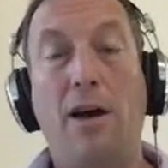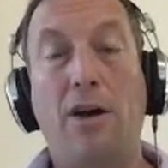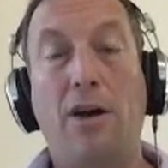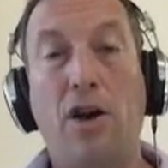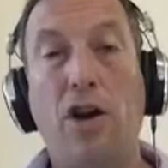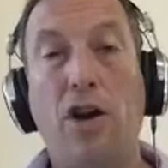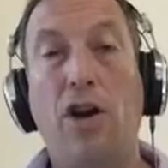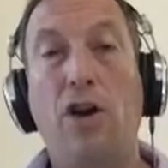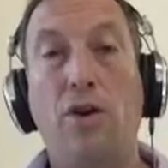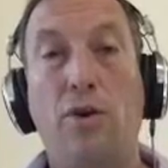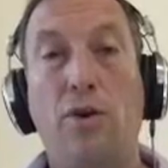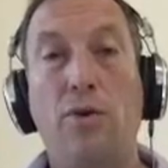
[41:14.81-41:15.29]

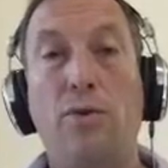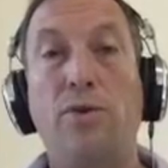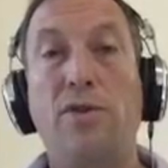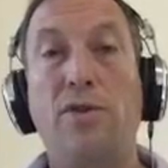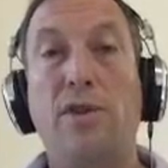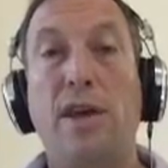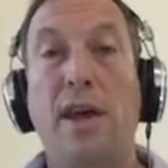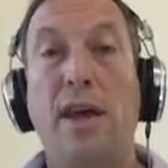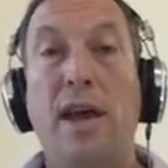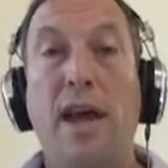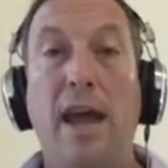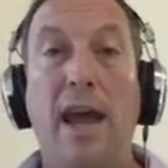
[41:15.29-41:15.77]

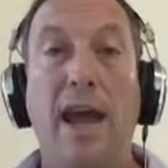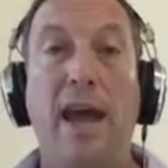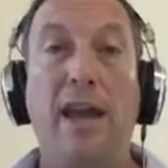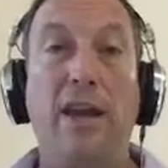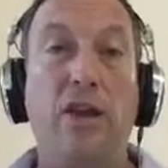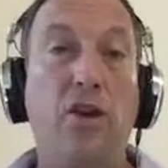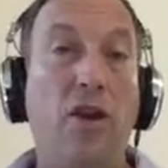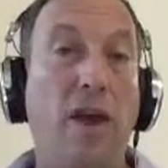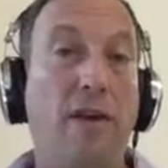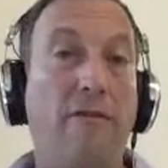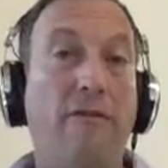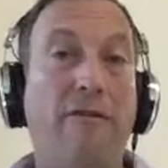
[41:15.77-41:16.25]
codes,
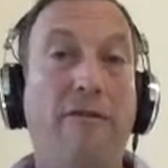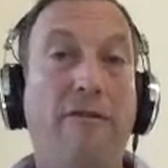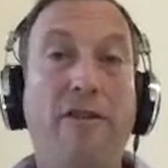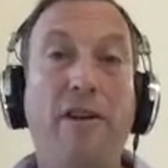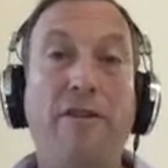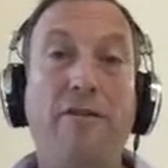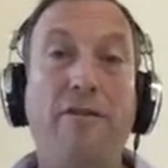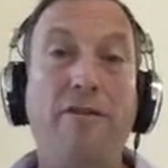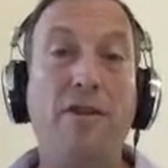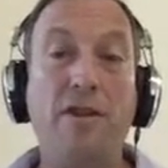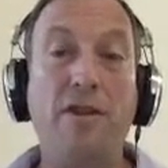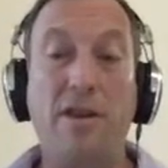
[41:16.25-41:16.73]
and you'll have
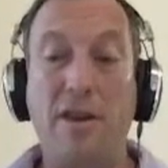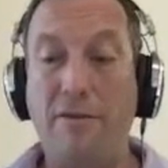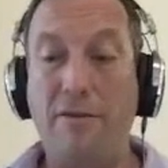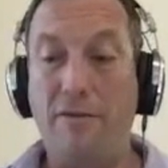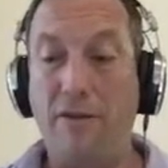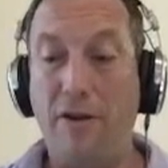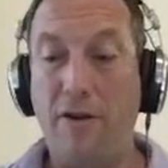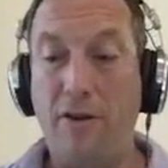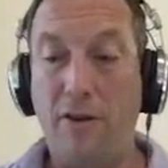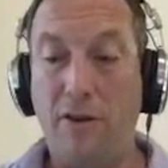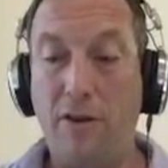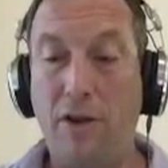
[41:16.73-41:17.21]
50
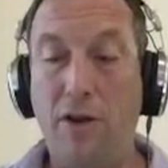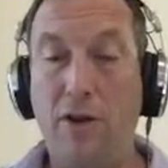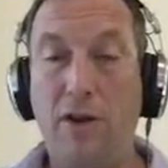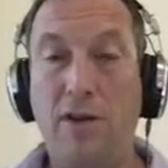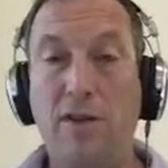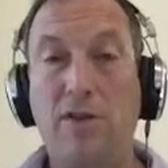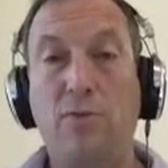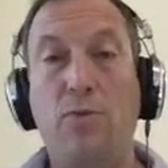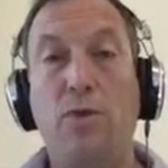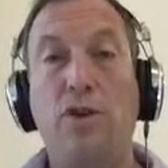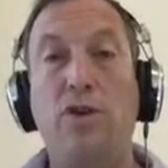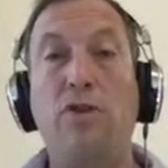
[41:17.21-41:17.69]
different
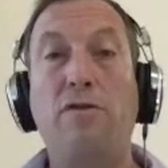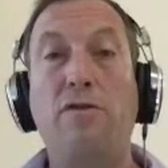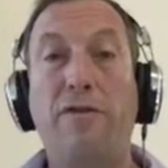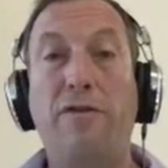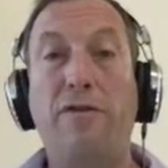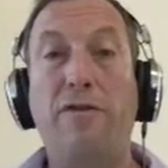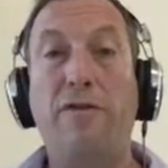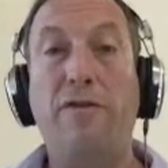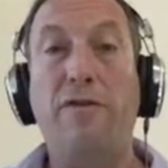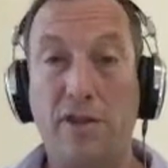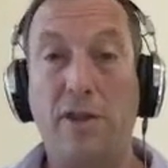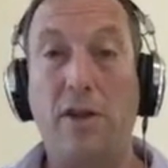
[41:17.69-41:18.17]
looks when you
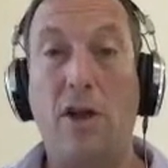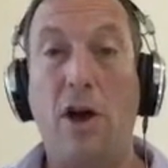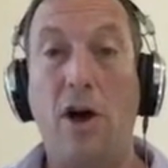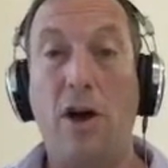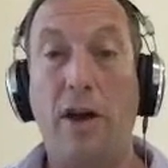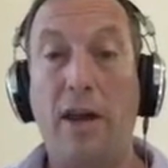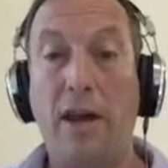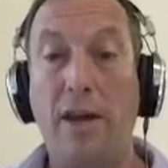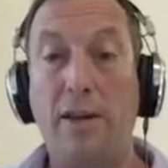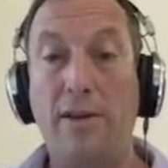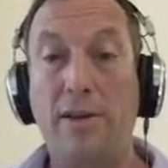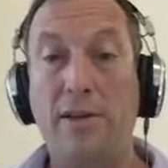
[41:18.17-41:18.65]
first
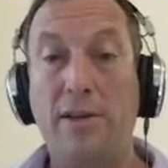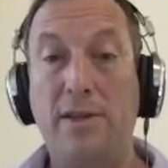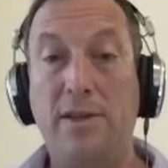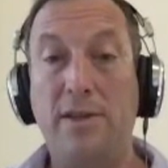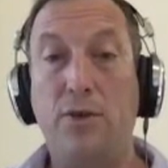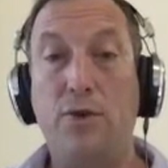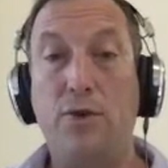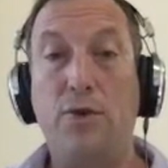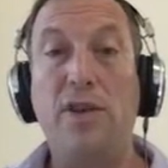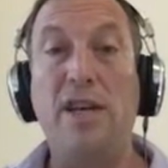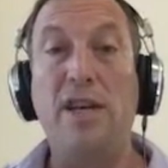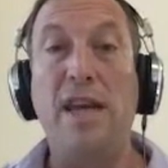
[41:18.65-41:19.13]
log
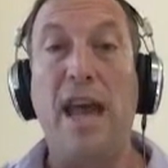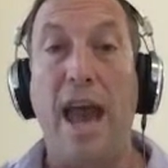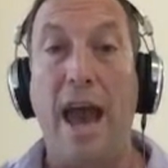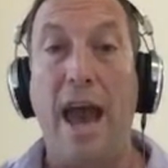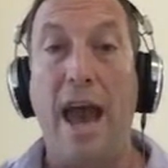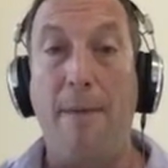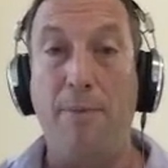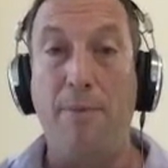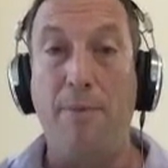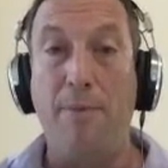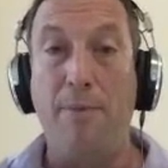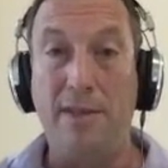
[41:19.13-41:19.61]
into the
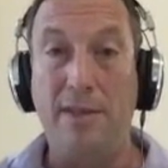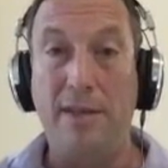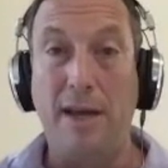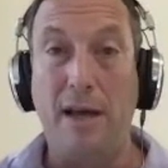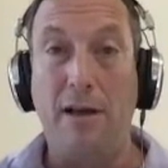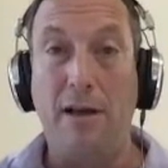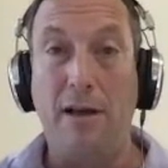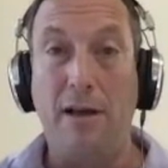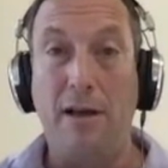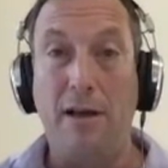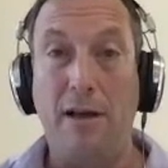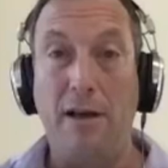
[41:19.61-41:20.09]
app
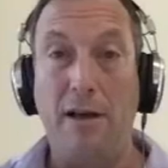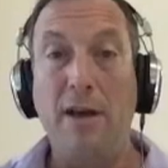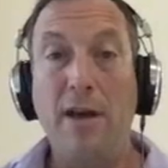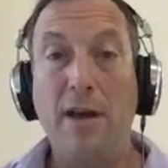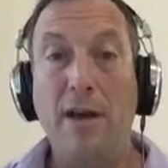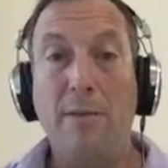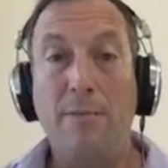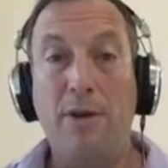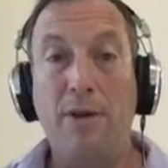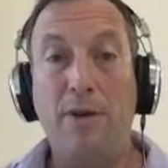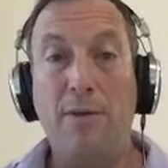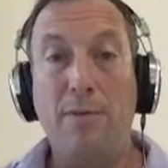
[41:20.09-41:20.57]
itself.
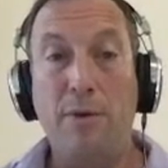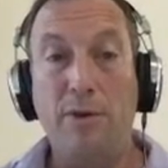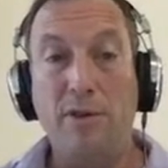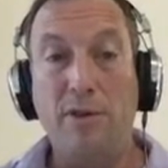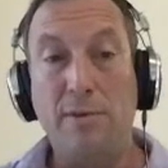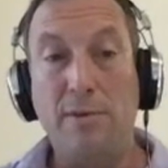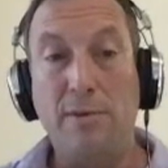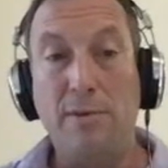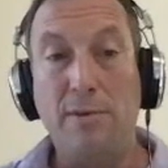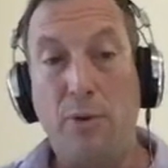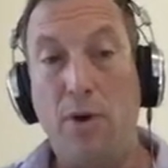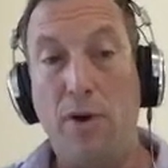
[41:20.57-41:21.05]
But the
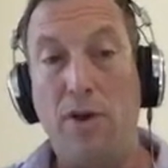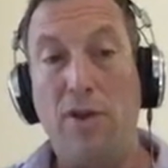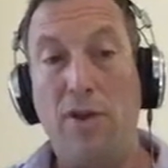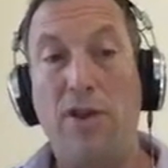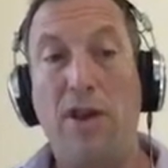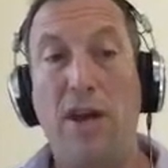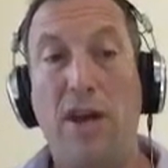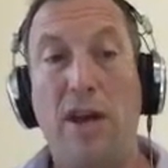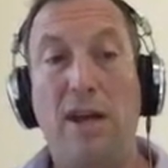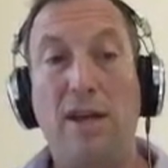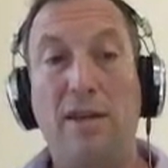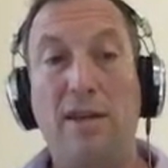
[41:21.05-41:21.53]
most
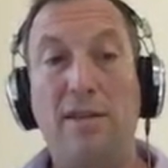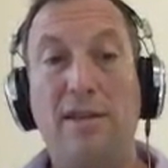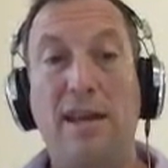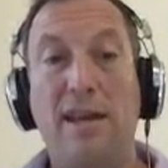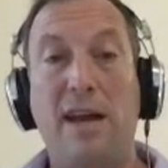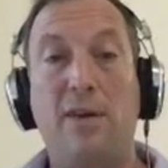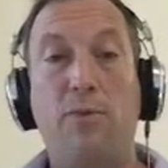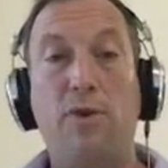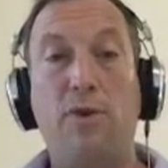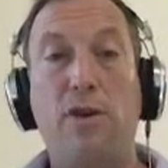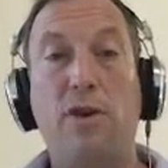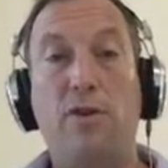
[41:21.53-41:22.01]
important thing
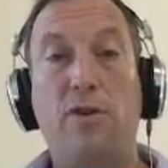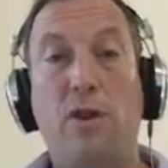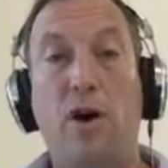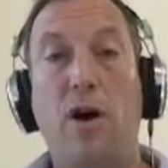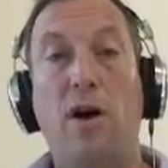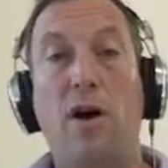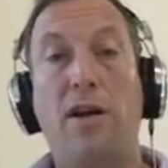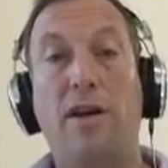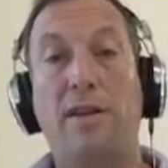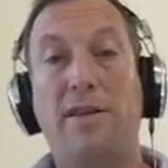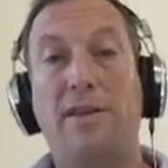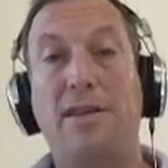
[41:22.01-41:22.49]
is that when you
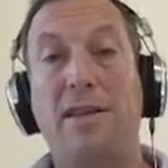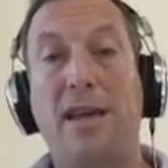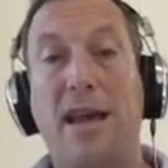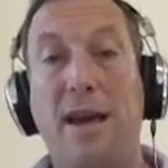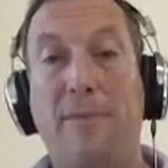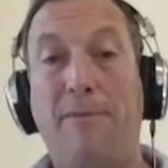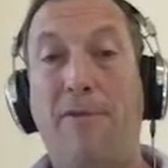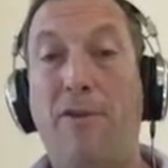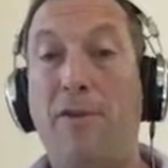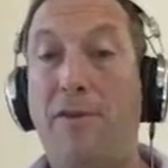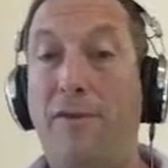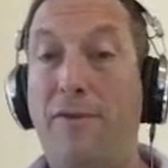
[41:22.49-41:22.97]
log into
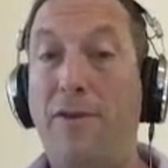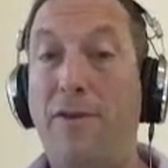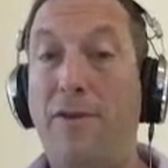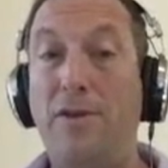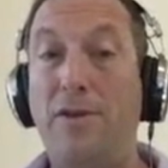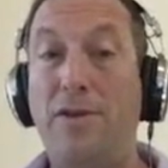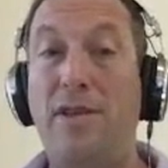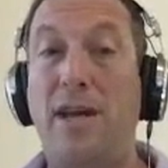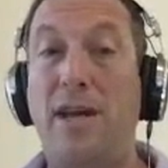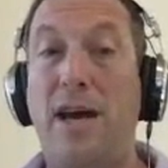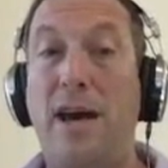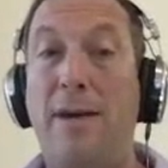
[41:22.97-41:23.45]
the app for the
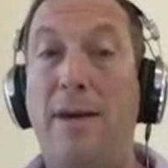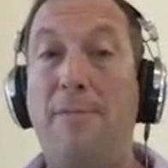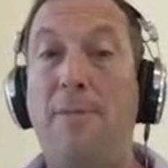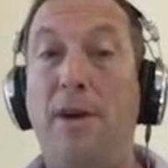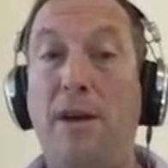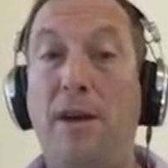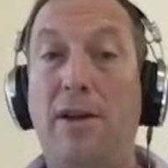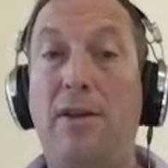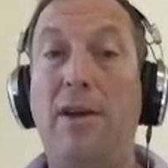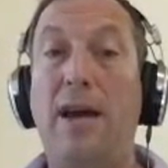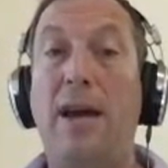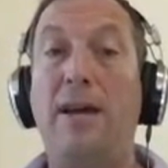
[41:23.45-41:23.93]
first
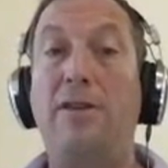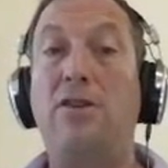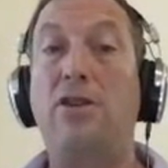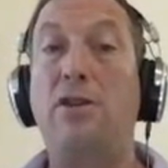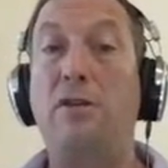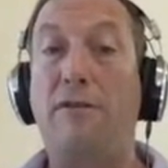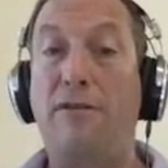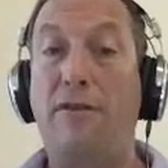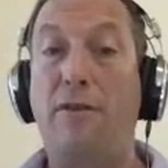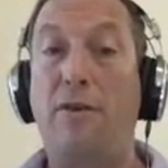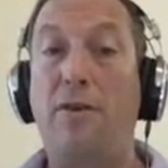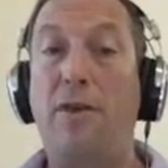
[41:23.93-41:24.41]
time, it'll
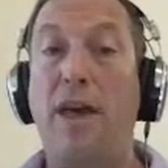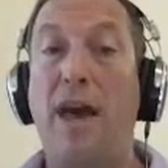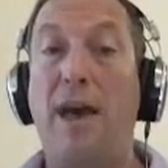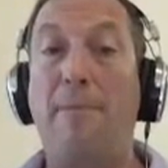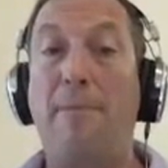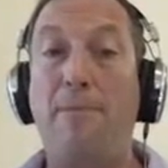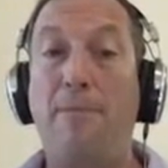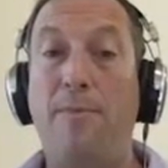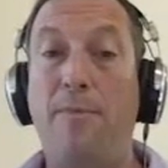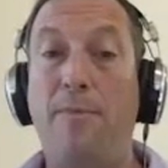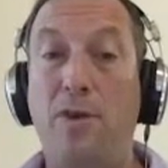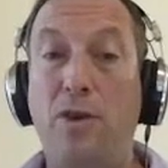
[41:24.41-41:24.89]
ask you for
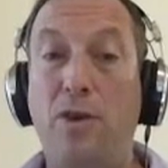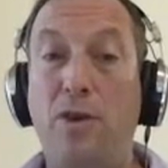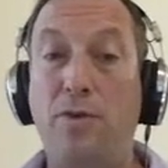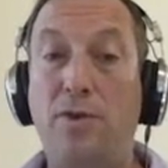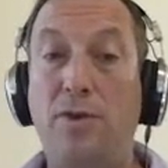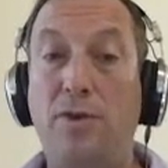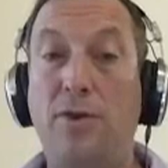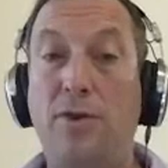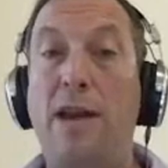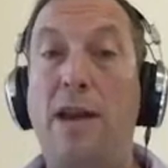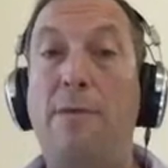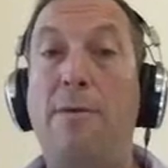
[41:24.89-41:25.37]
that
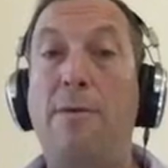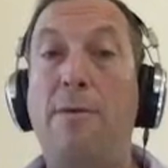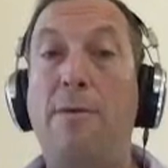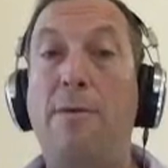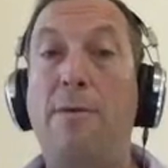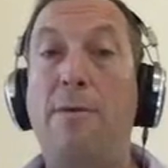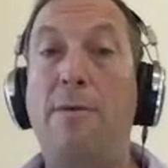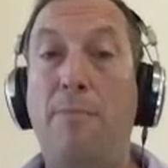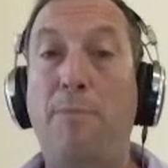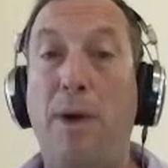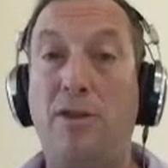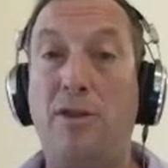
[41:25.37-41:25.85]
username
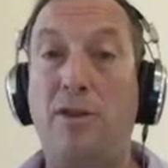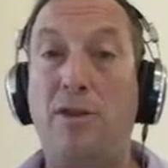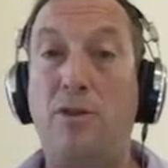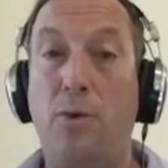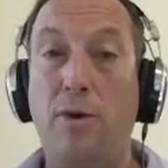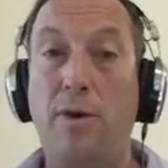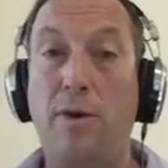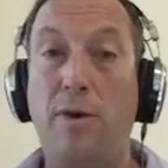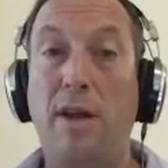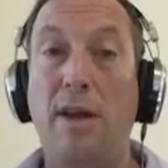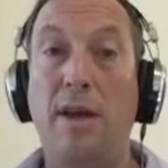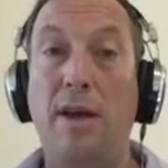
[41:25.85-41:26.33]
and
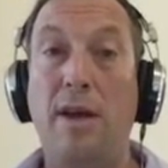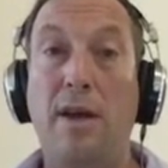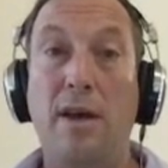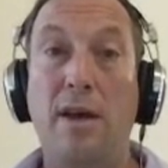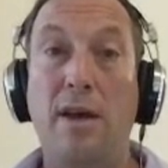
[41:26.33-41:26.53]
password.